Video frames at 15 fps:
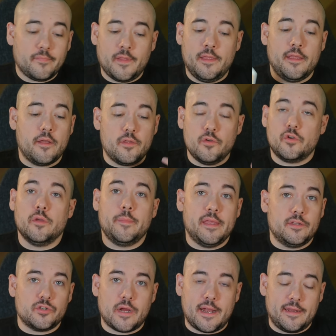you know, you could be
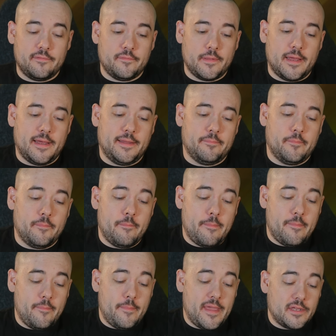trying to uh, m-
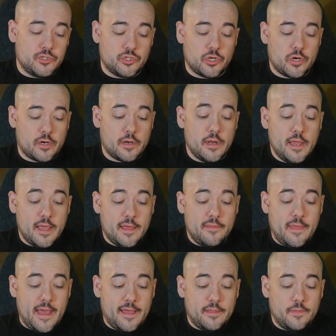make sure
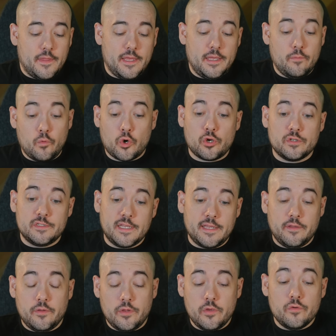that the words that
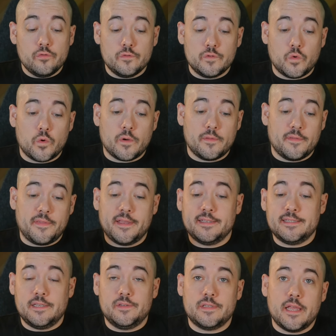you use or the things
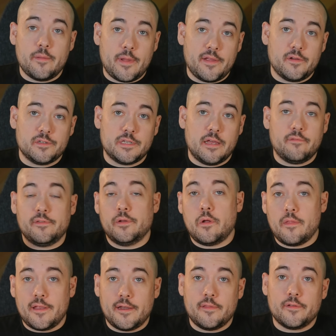that you say about yourself, you know,
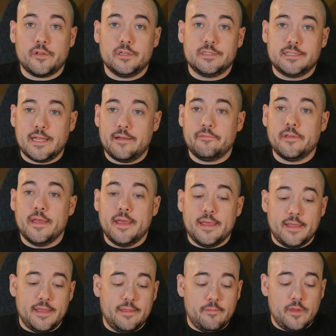all that other good stuff,
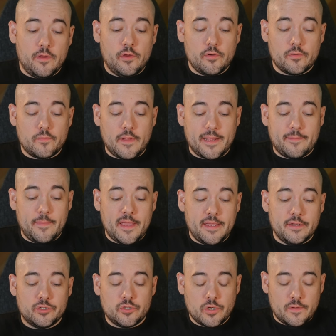it, you're like
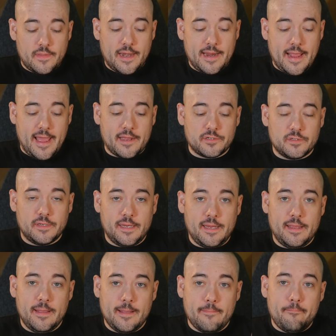making sure that it
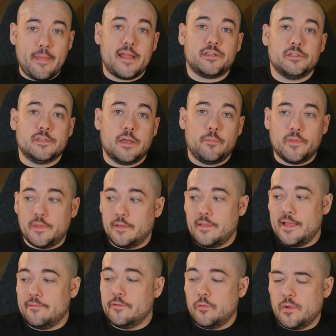actually matches up with the
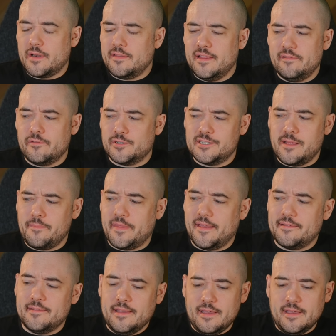life you want to live or something.